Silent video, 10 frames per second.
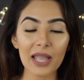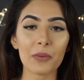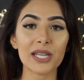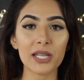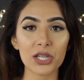I
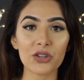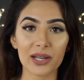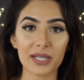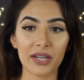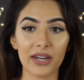went to the
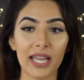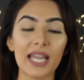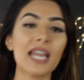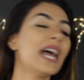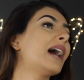Dress Theory.
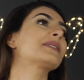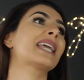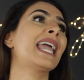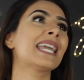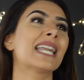I was
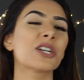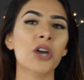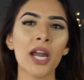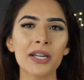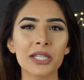like, hey, can I
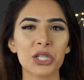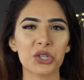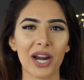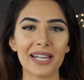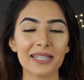try on this
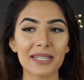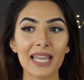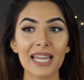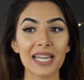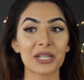dress?
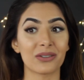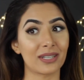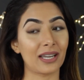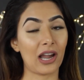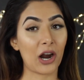She was
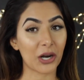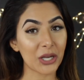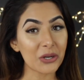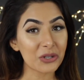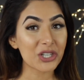like, are
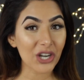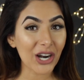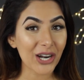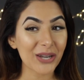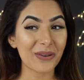you
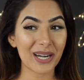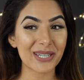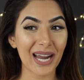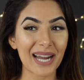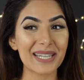sure you want to
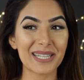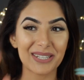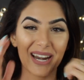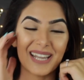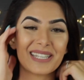try on this
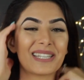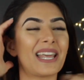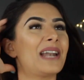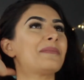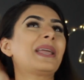dress?
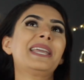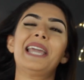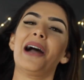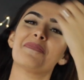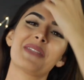And I'm like,
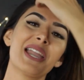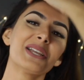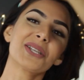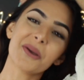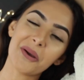yeah.
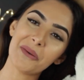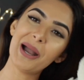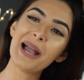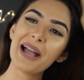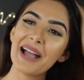So,
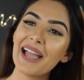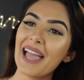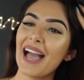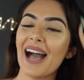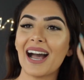
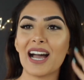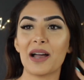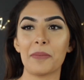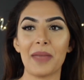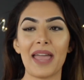
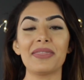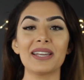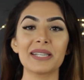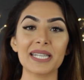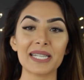and
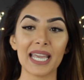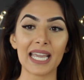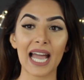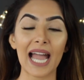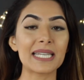this is
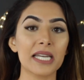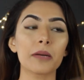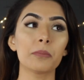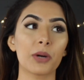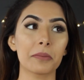like, I
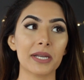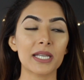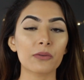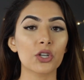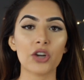didn't bring
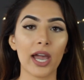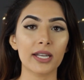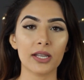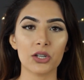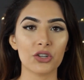myself to try
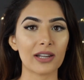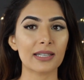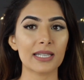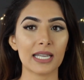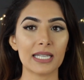on other
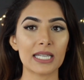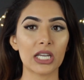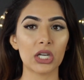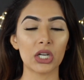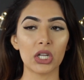dresses
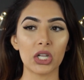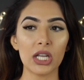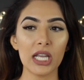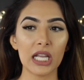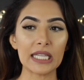until
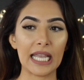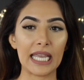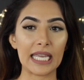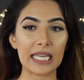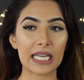
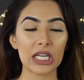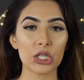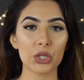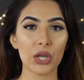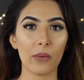like,
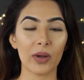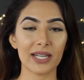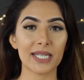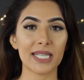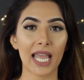I want
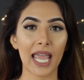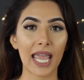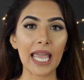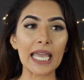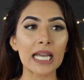to
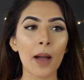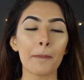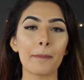say